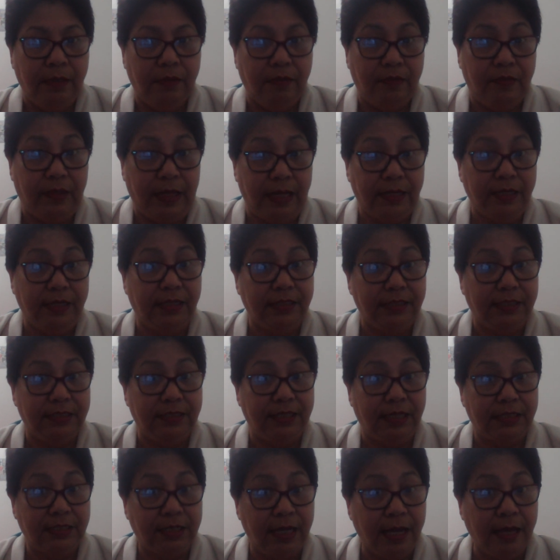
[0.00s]
then that is
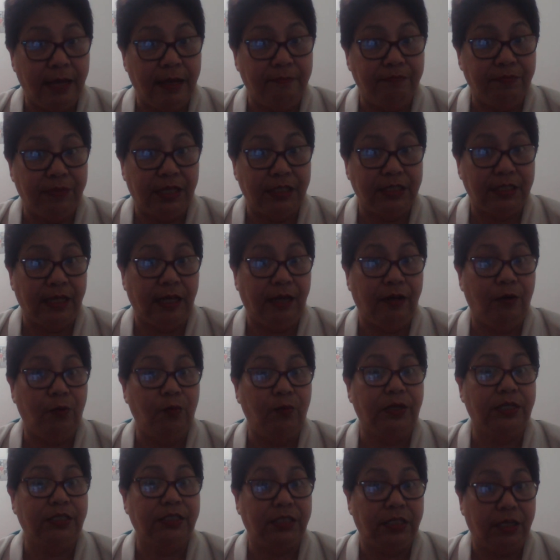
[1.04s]
the time the seller
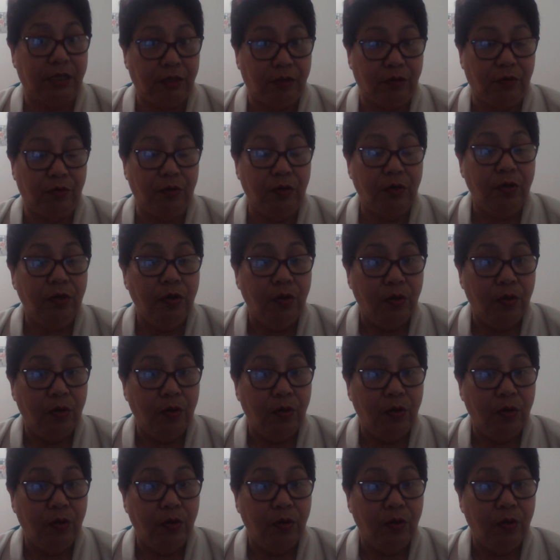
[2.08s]
will secure